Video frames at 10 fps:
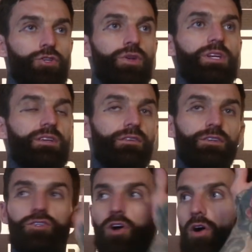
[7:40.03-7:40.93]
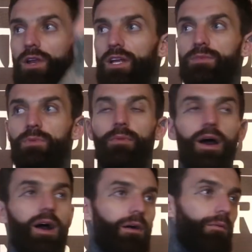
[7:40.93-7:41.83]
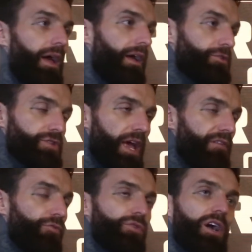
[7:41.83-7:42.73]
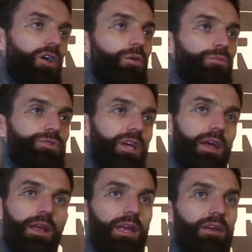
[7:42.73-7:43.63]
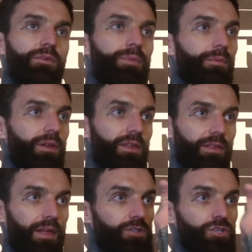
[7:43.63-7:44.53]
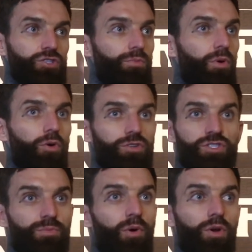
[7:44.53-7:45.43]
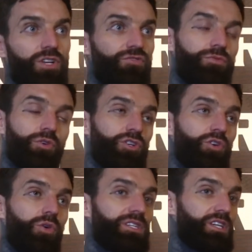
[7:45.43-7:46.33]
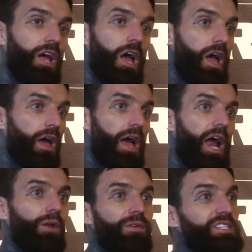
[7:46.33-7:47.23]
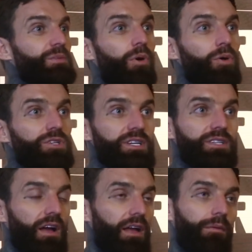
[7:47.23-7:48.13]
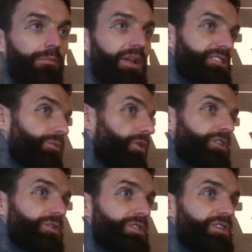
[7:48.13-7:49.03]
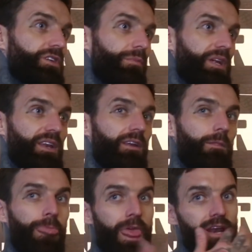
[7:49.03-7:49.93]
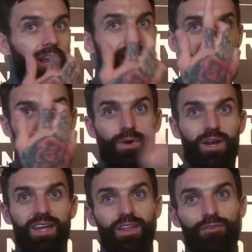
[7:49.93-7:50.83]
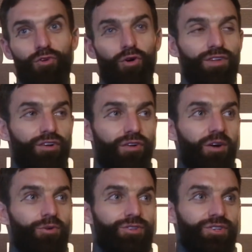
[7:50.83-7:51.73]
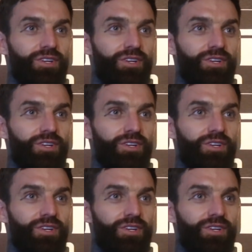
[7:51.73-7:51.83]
Do you know, Charlotte, my mum, just everyone that comes, even people that just support us from Jory Shores, anyone that supports us, it means the world to us, do you know what I mean? And like I say, when I hear the roar of the crowd,